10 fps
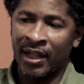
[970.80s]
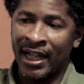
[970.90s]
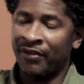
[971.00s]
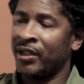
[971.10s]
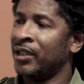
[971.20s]

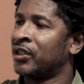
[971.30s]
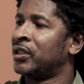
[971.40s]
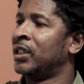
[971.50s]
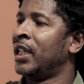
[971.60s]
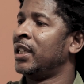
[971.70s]

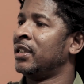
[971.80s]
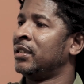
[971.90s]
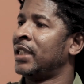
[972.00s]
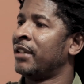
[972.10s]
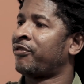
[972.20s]
evidence
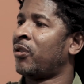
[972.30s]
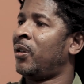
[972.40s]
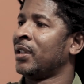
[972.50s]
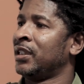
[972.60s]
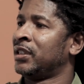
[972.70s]
that
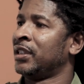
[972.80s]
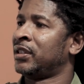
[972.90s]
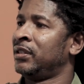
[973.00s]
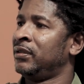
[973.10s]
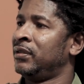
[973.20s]
frog existed.